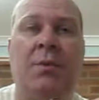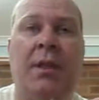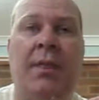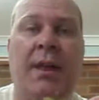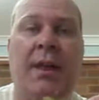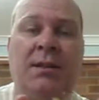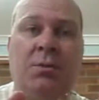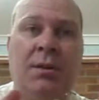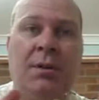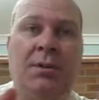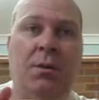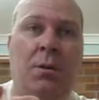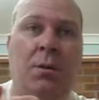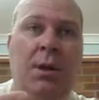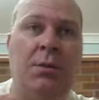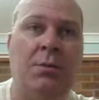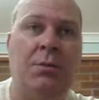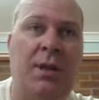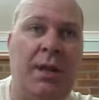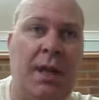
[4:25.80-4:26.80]
That's what you
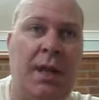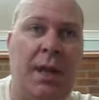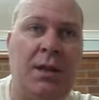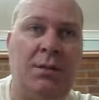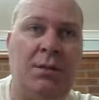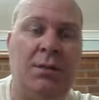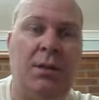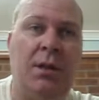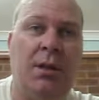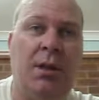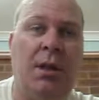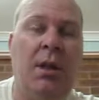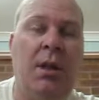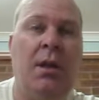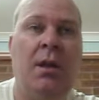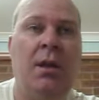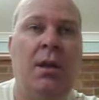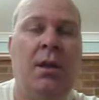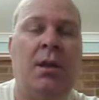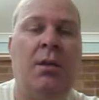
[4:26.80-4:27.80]
want when you're catching,
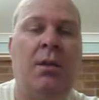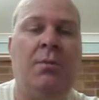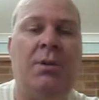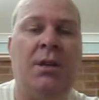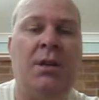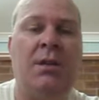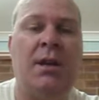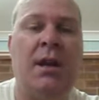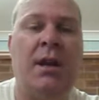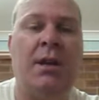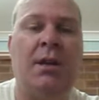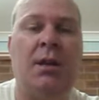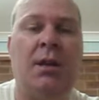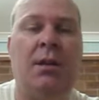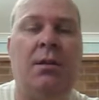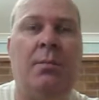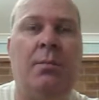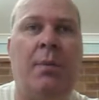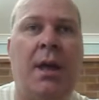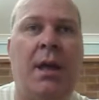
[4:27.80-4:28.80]
and when you're targeting
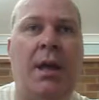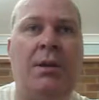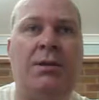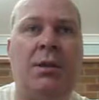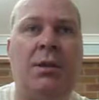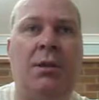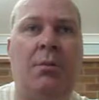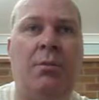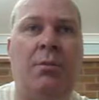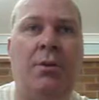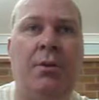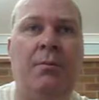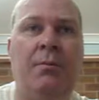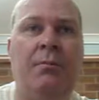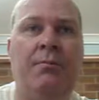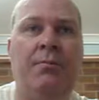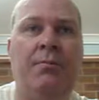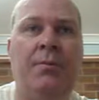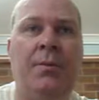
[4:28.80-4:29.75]
the bass and the brim.